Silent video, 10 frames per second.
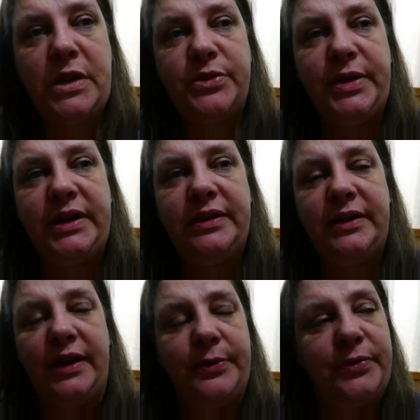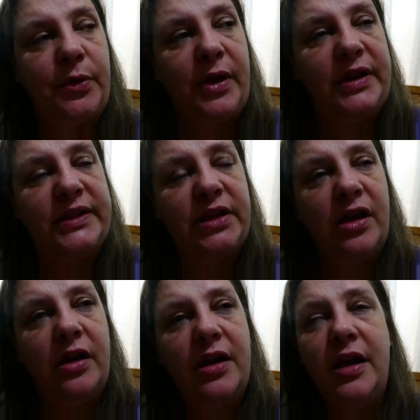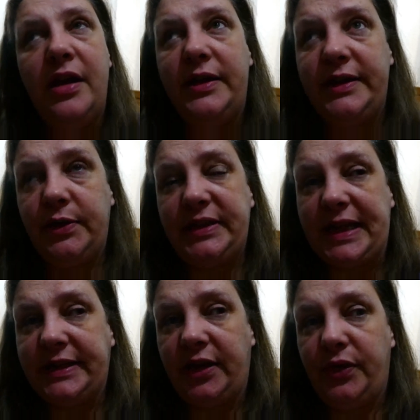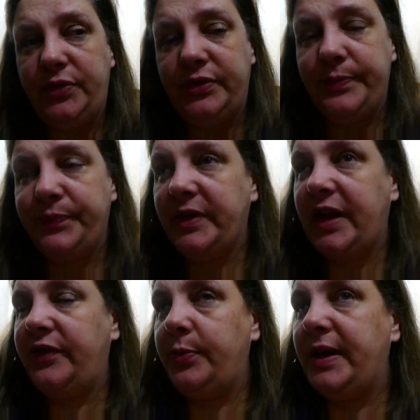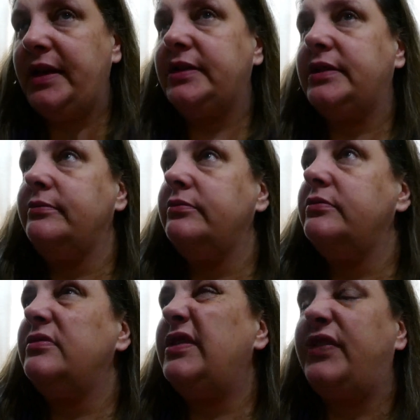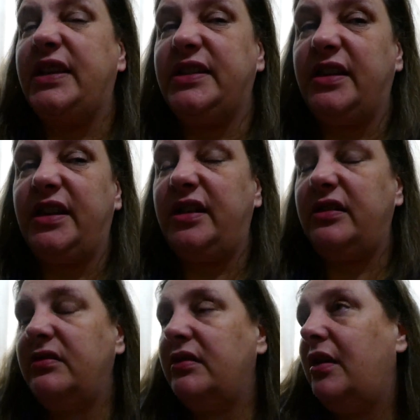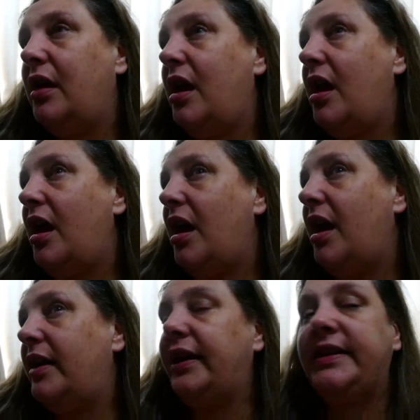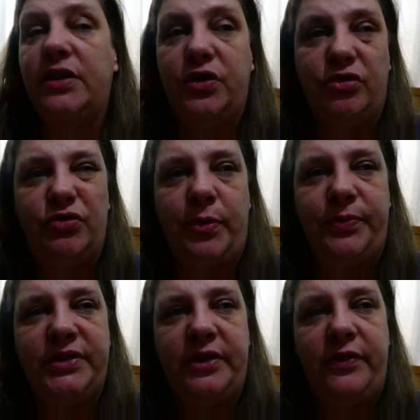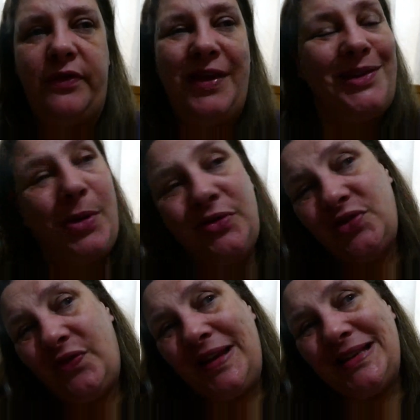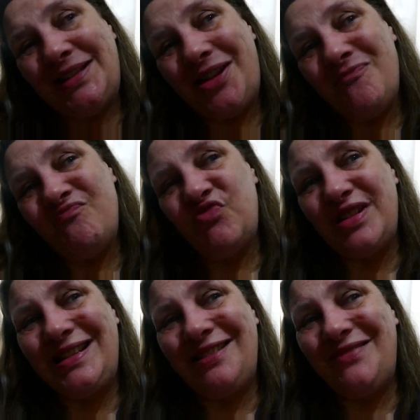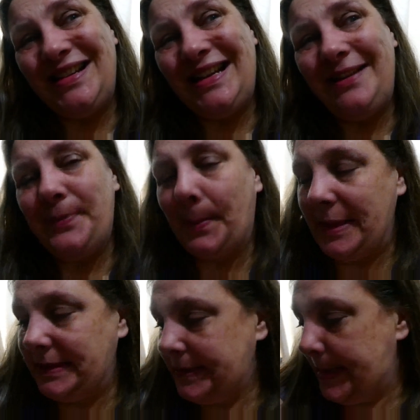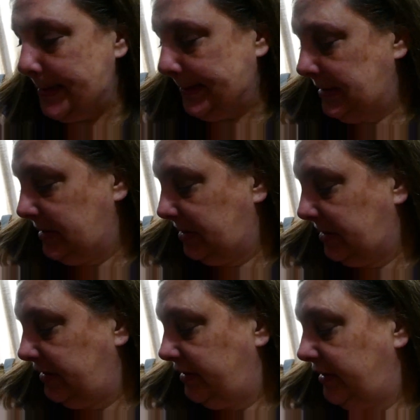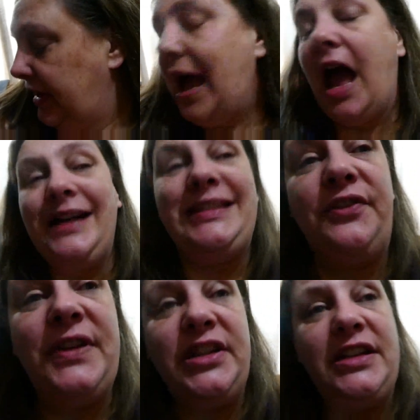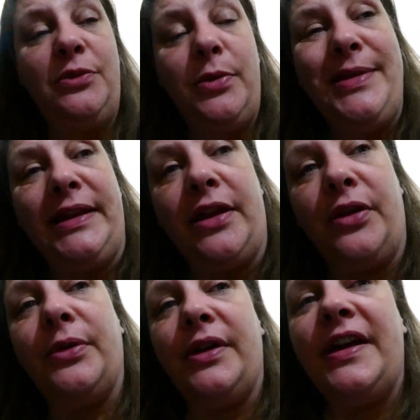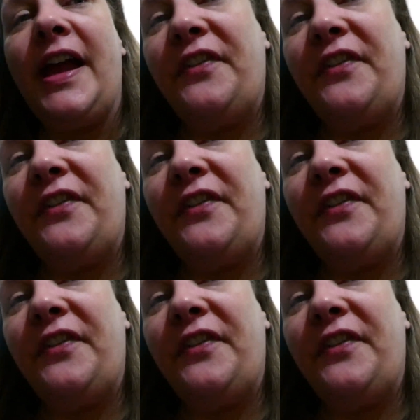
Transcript: So we can, you know, go out in his car. Need to go to Tesco's, get a few bits. Nothing exciting. And like I said, I've got to drop the stuff off at the post office. So that's it, really. But... Uh, I did finish Little Women though. I